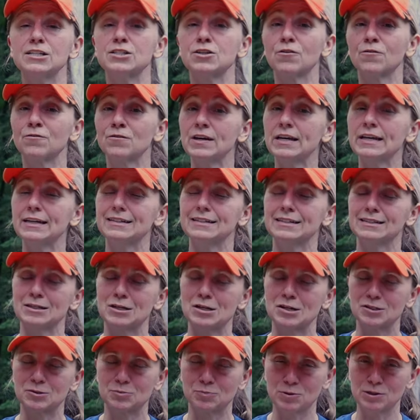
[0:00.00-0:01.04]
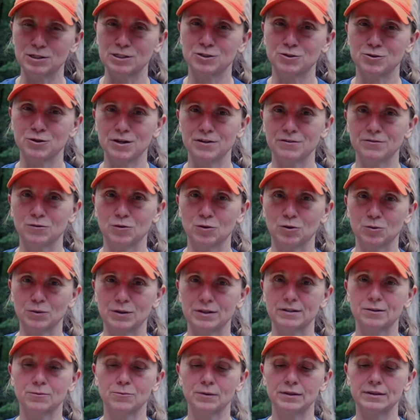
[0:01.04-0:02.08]
So fit is pretty
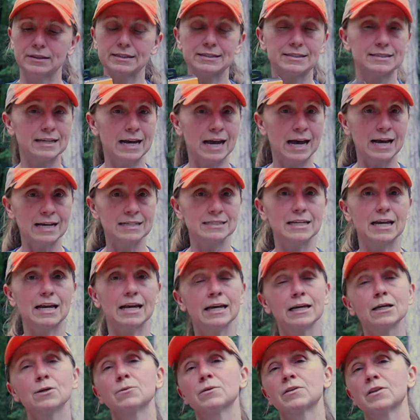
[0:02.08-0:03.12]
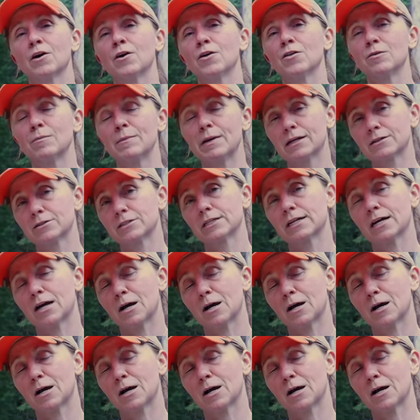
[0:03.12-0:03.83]
straightforward. With its size and with all the mounting